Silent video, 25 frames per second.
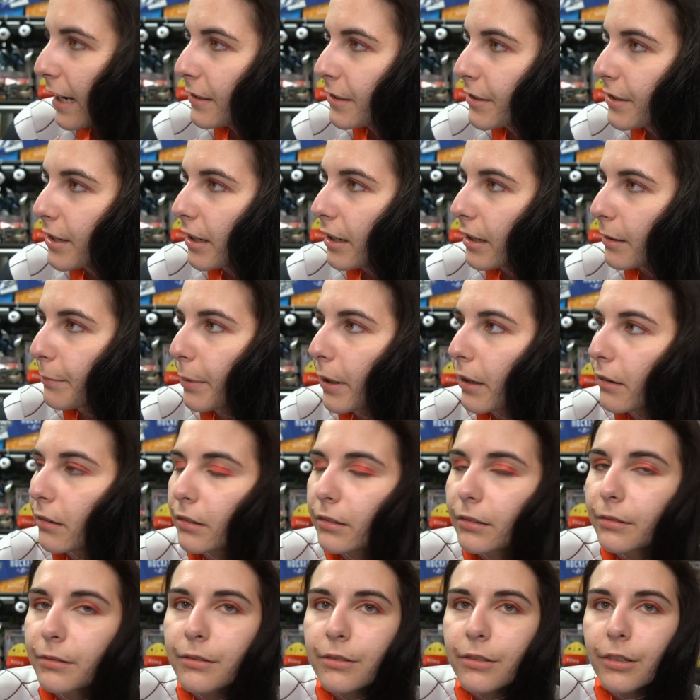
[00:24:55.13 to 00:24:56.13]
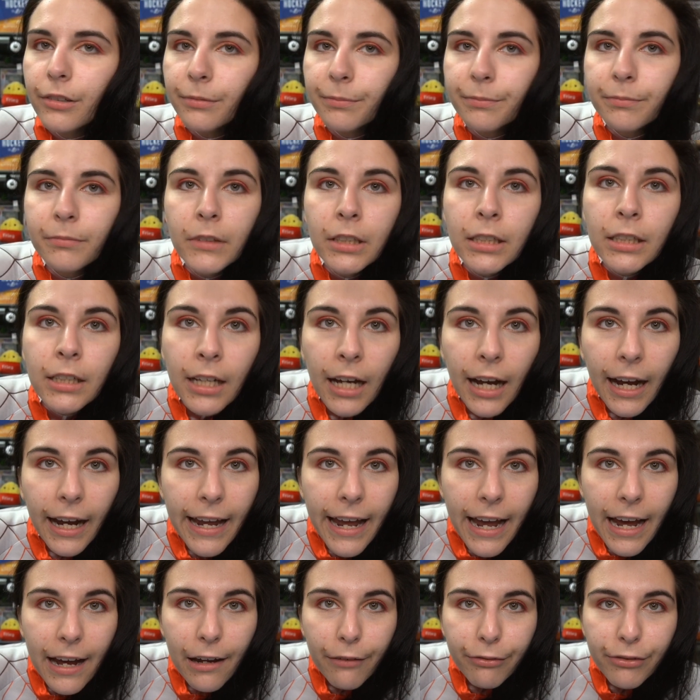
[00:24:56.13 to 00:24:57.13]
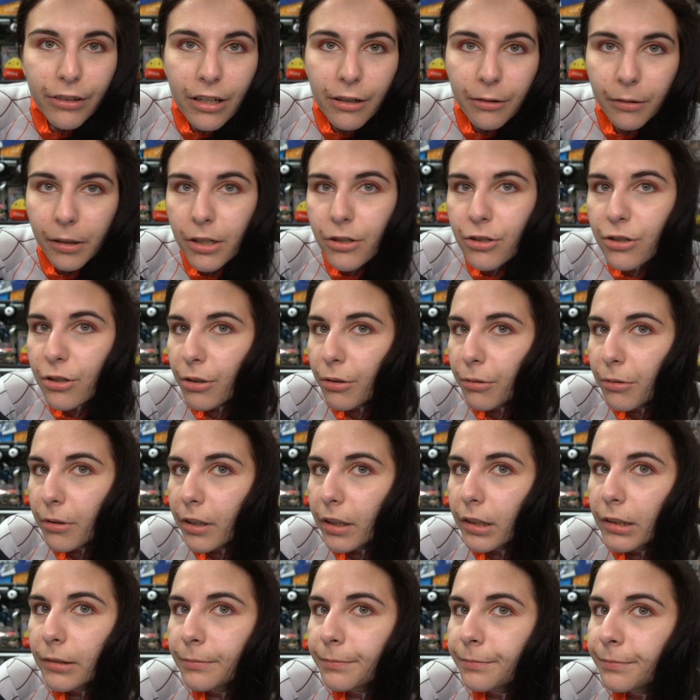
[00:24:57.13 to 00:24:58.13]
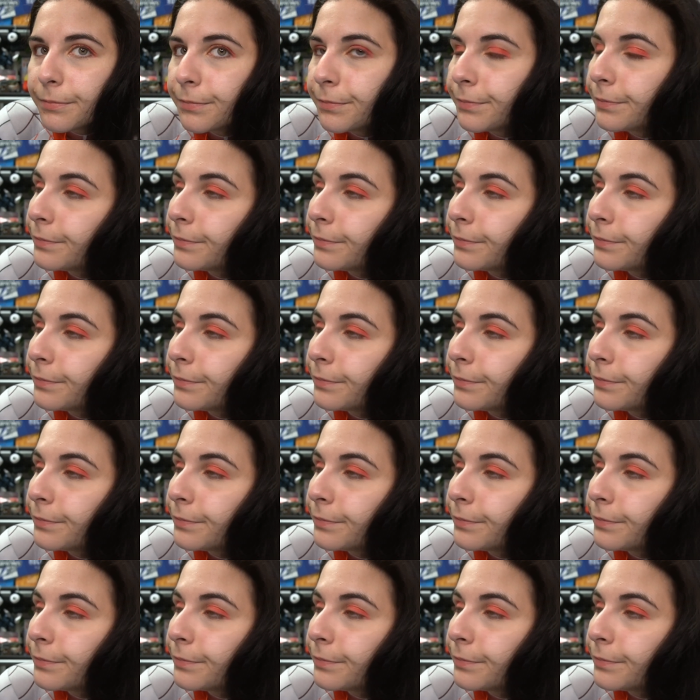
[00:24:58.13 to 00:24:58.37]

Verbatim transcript: and setting powder. So I have the original one.